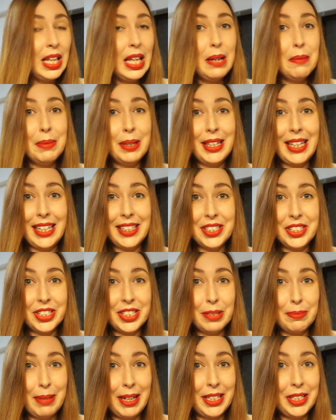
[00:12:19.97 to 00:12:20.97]
But that's
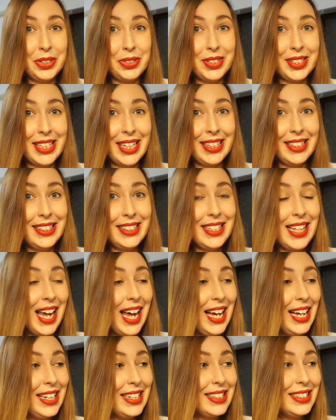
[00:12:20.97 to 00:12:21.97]
just my 2 cents
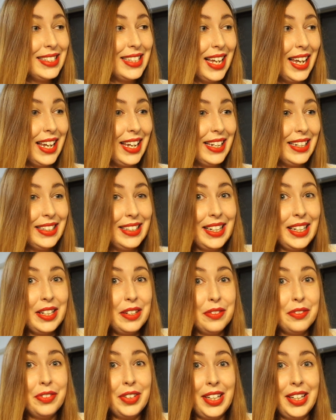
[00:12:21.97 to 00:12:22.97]
as a
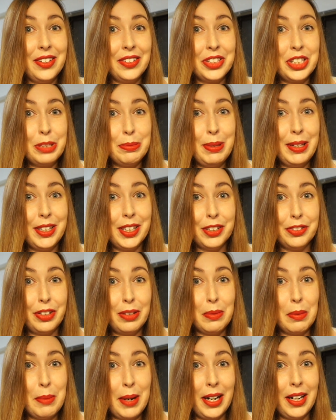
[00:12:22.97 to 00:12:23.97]
native English speaker from
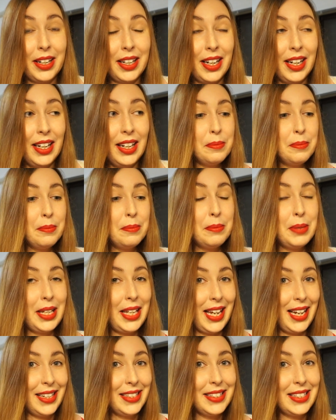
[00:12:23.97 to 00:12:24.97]
America. But
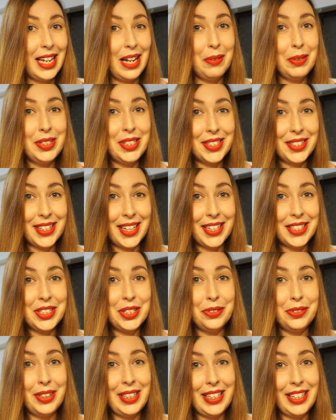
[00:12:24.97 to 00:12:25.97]
yes, I would just like to
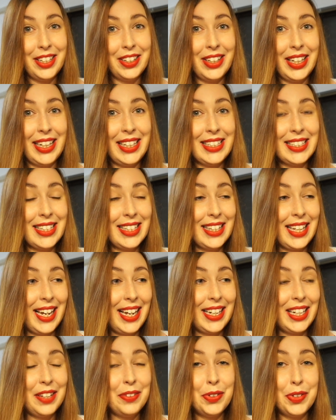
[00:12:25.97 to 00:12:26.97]
reiterate
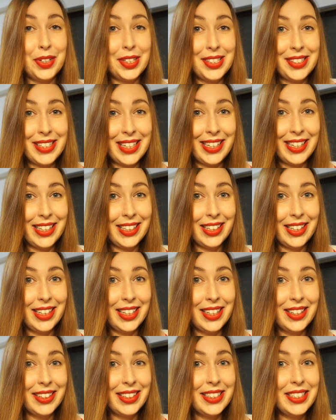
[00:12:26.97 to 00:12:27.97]
that if you're studying
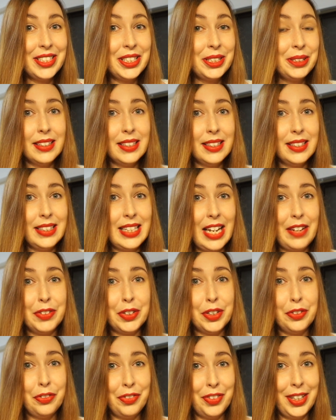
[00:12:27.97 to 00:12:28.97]
English,
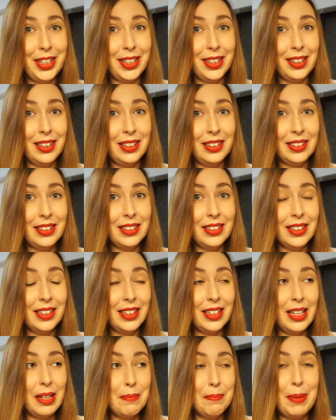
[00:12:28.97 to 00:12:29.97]
never feel
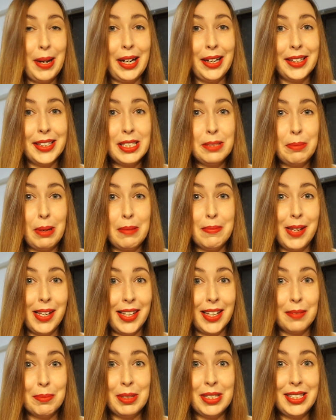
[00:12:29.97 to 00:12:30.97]
embarrassed by
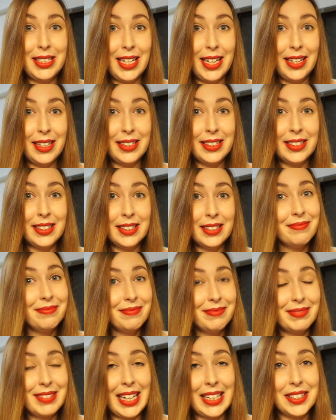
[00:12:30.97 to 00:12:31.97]
making mistakes.
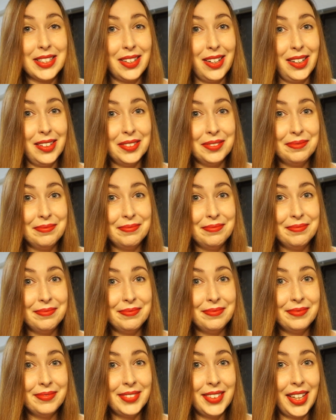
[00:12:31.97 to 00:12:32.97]
That's all.
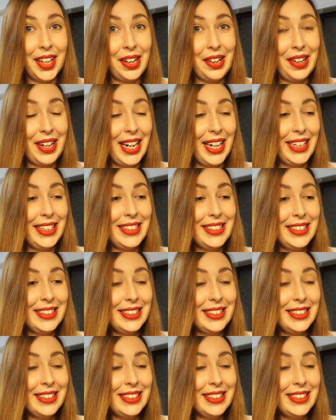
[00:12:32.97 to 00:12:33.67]
All right.